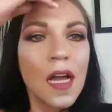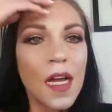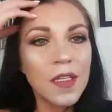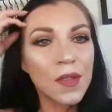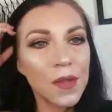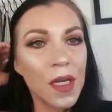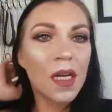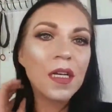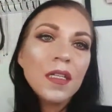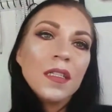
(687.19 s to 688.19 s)
Anywho,
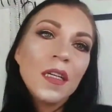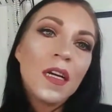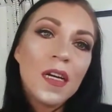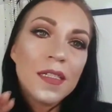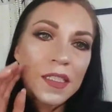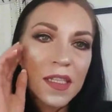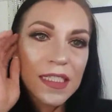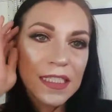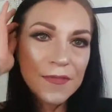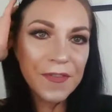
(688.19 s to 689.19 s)
so
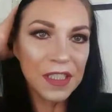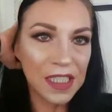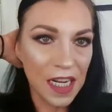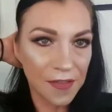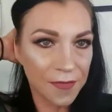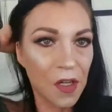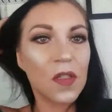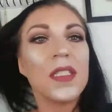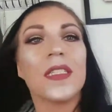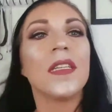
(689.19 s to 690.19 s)
that's it for today,
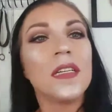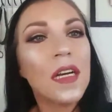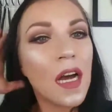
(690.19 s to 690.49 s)
folks.